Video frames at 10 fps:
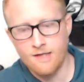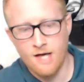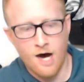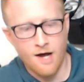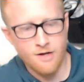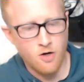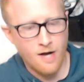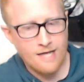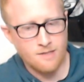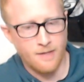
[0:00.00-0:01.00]
the audio
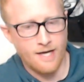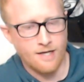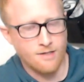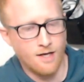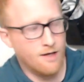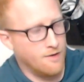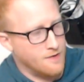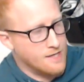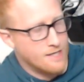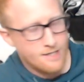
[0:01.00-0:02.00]
aspect,
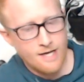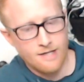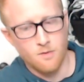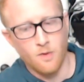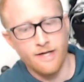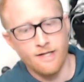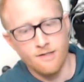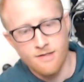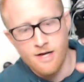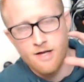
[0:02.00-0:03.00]
the Index
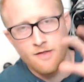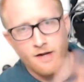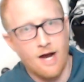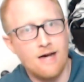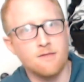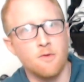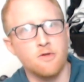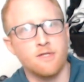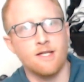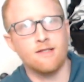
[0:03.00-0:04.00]
wins, the
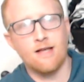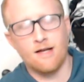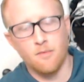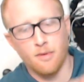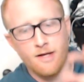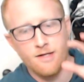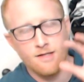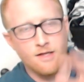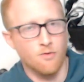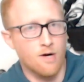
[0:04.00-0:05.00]
Cosmos gets second place,
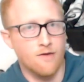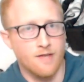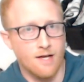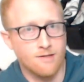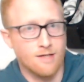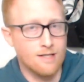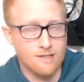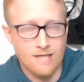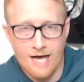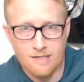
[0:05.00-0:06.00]
and the Rift S gets
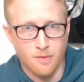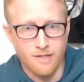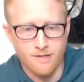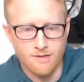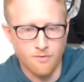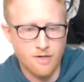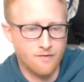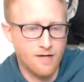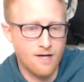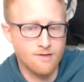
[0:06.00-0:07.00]
last place. The
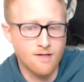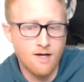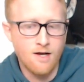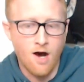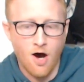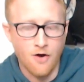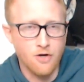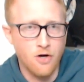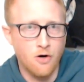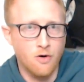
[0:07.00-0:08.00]
Rift S
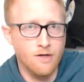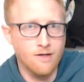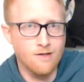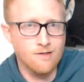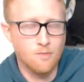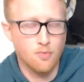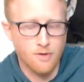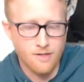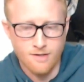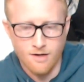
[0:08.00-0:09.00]
audio is
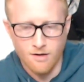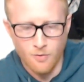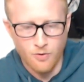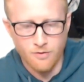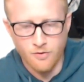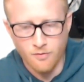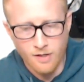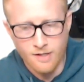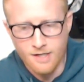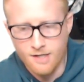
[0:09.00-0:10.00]
pretty terrible. You
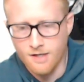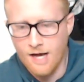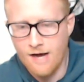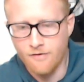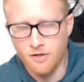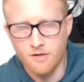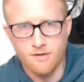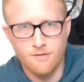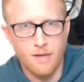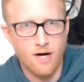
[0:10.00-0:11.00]
really need to have a good
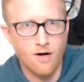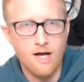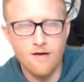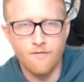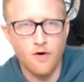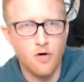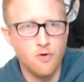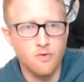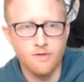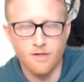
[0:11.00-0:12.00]
pair of
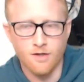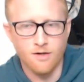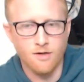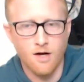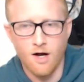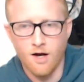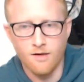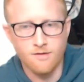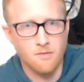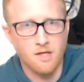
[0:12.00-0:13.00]
headphones or
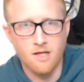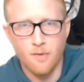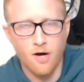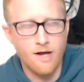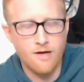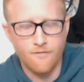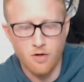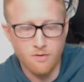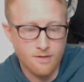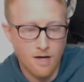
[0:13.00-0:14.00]
some clip-on
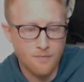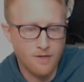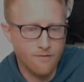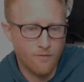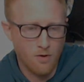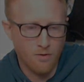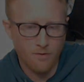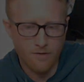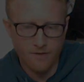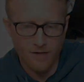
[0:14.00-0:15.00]
headphones, something for the Rift